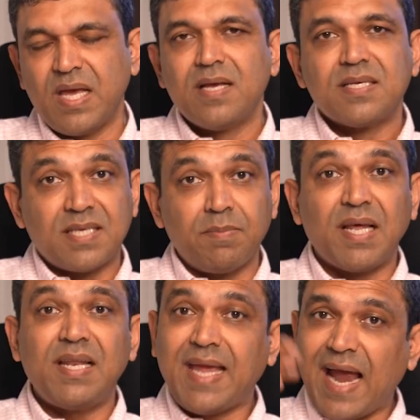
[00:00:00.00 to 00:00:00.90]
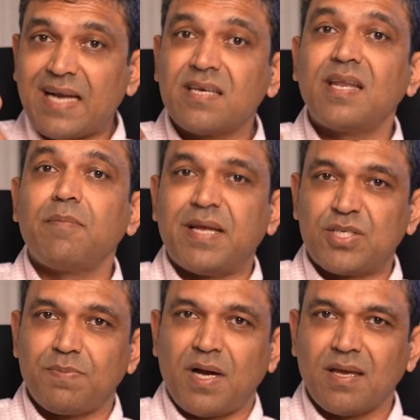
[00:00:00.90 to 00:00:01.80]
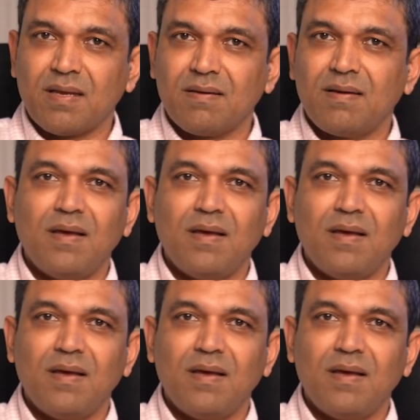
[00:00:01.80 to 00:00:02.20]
Similarly, category benchmarking.